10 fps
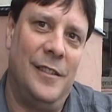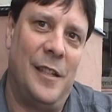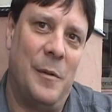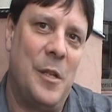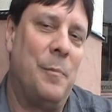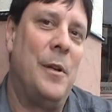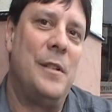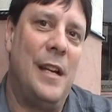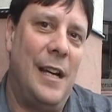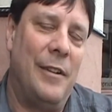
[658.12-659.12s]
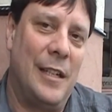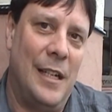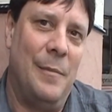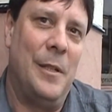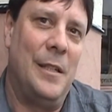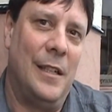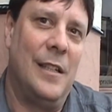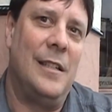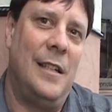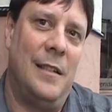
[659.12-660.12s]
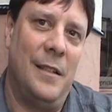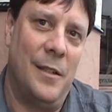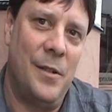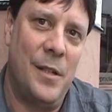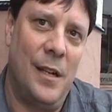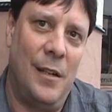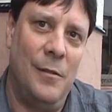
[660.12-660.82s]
they were supposed to have a common ticket 10 years ago.